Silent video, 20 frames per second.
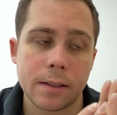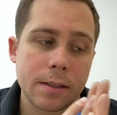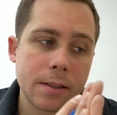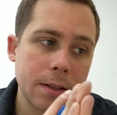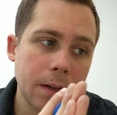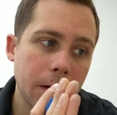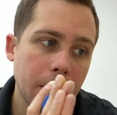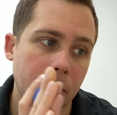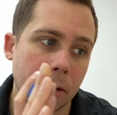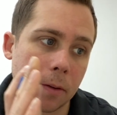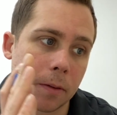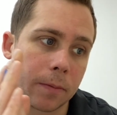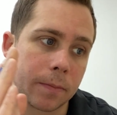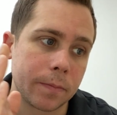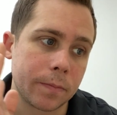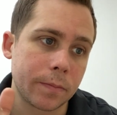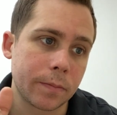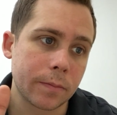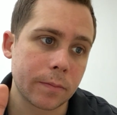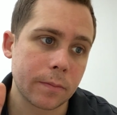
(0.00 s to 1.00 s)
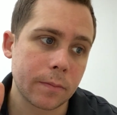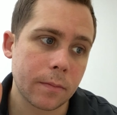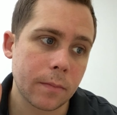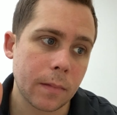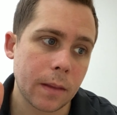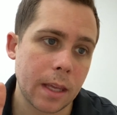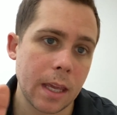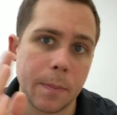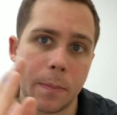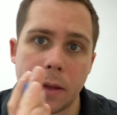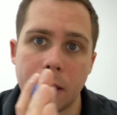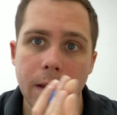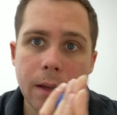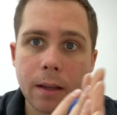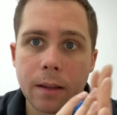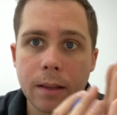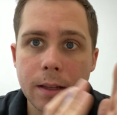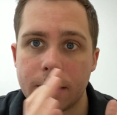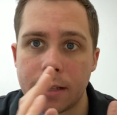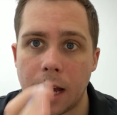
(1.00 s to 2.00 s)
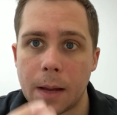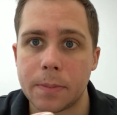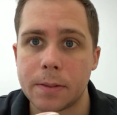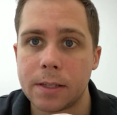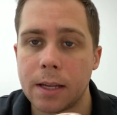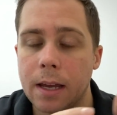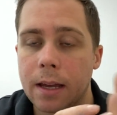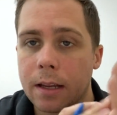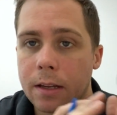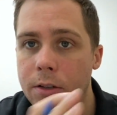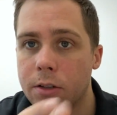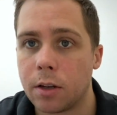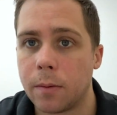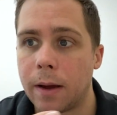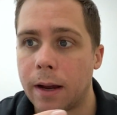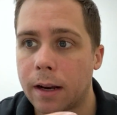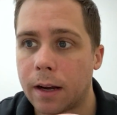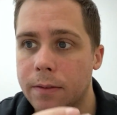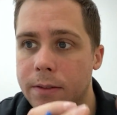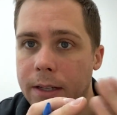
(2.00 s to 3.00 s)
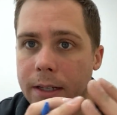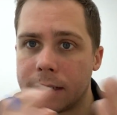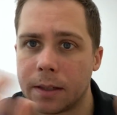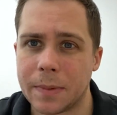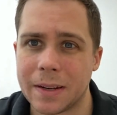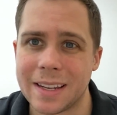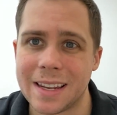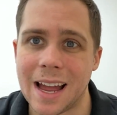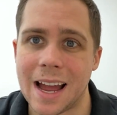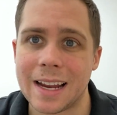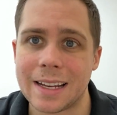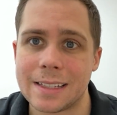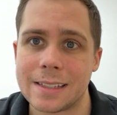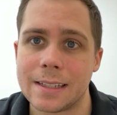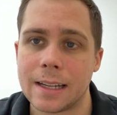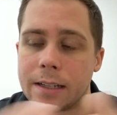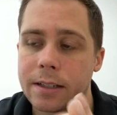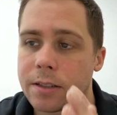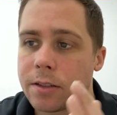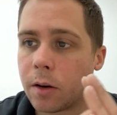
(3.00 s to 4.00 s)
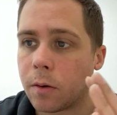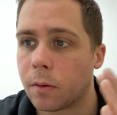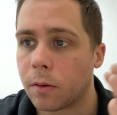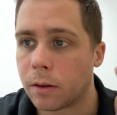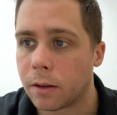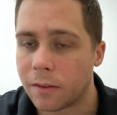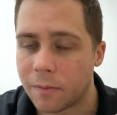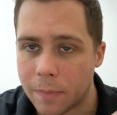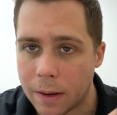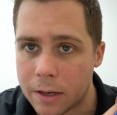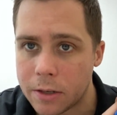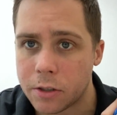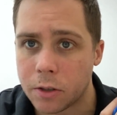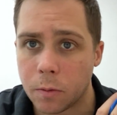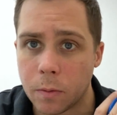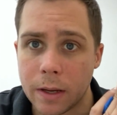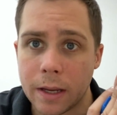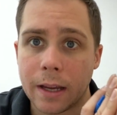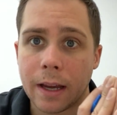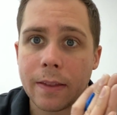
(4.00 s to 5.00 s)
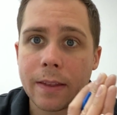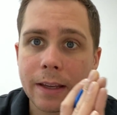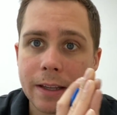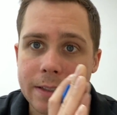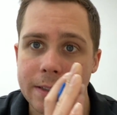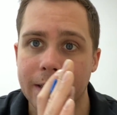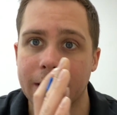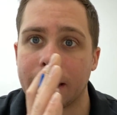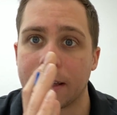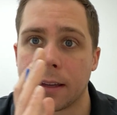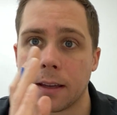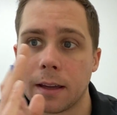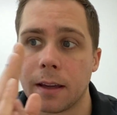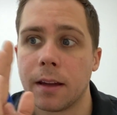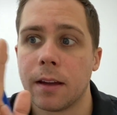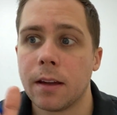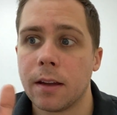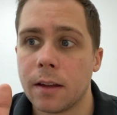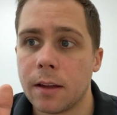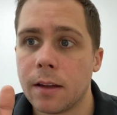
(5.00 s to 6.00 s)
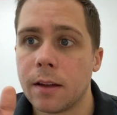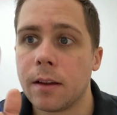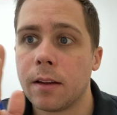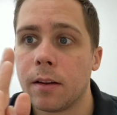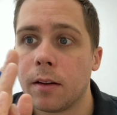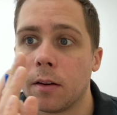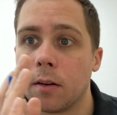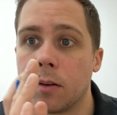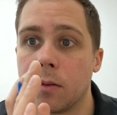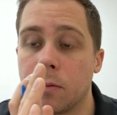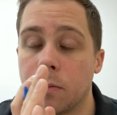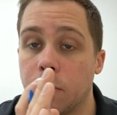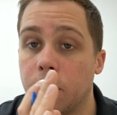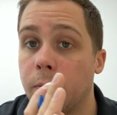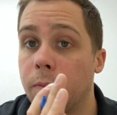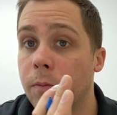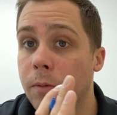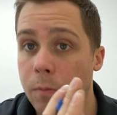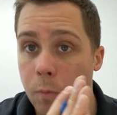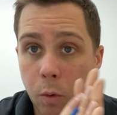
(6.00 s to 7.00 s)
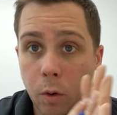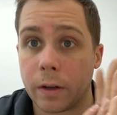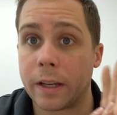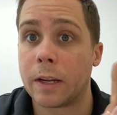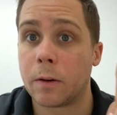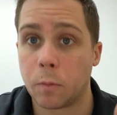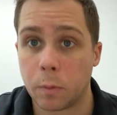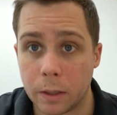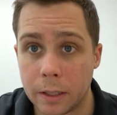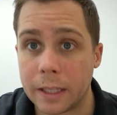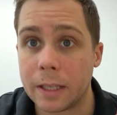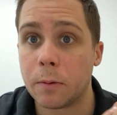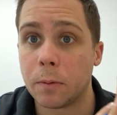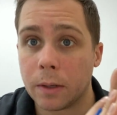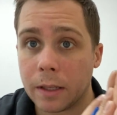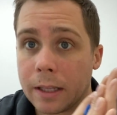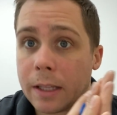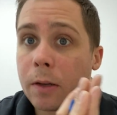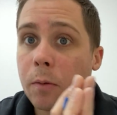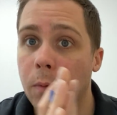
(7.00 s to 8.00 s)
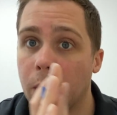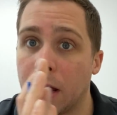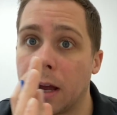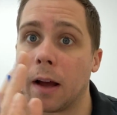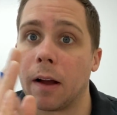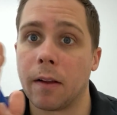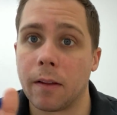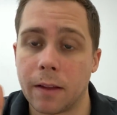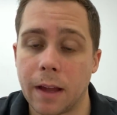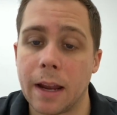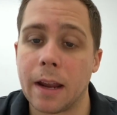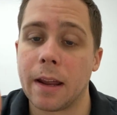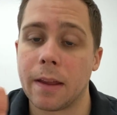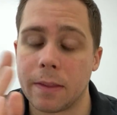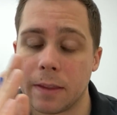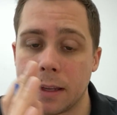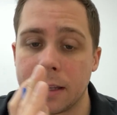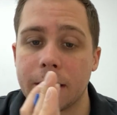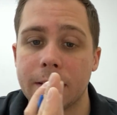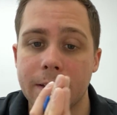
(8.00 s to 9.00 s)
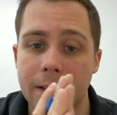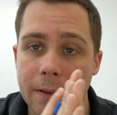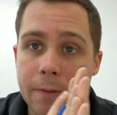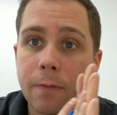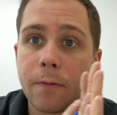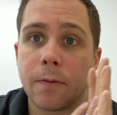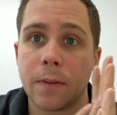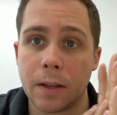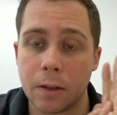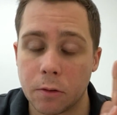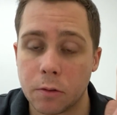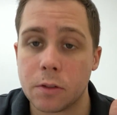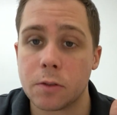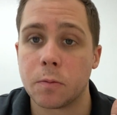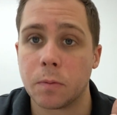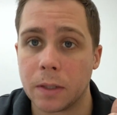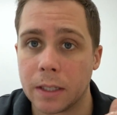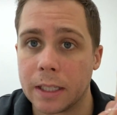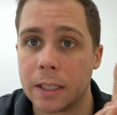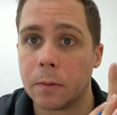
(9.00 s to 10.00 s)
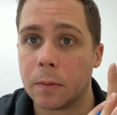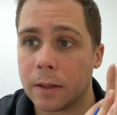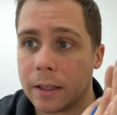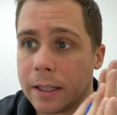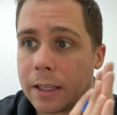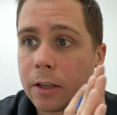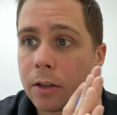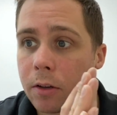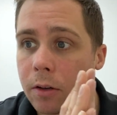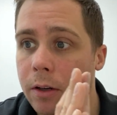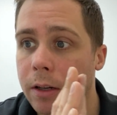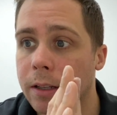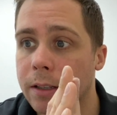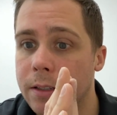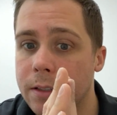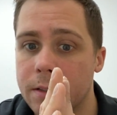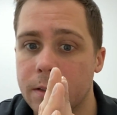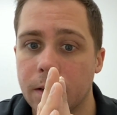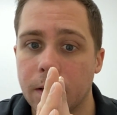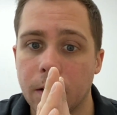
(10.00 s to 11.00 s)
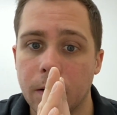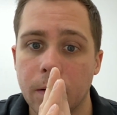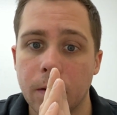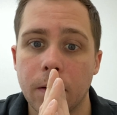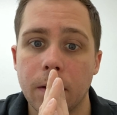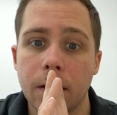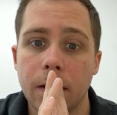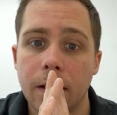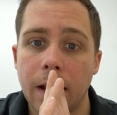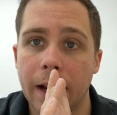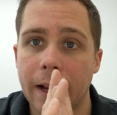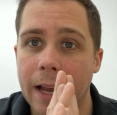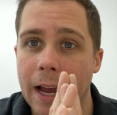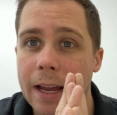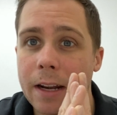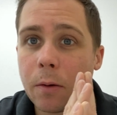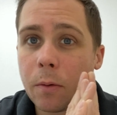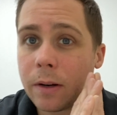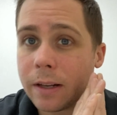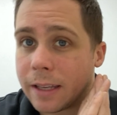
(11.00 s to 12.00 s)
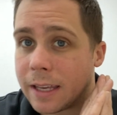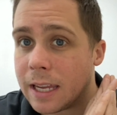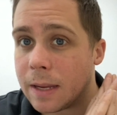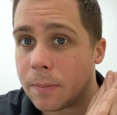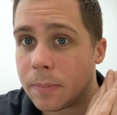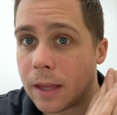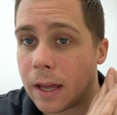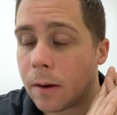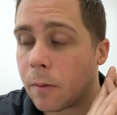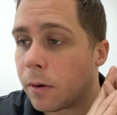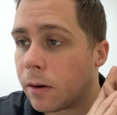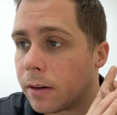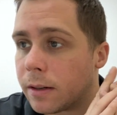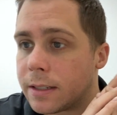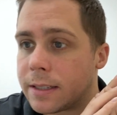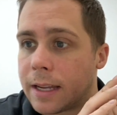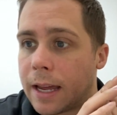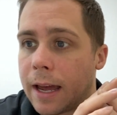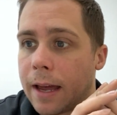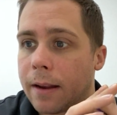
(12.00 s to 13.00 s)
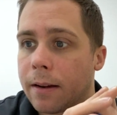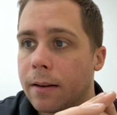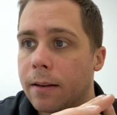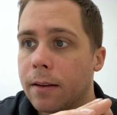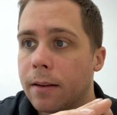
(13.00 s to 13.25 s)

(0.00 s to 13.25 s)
So keeping the top set and 2 back off sets, that'd be 9 sets total of bench a week, I think is like working really, really well. And I think it feels really, really good. So I kind of want to keep that where it's at.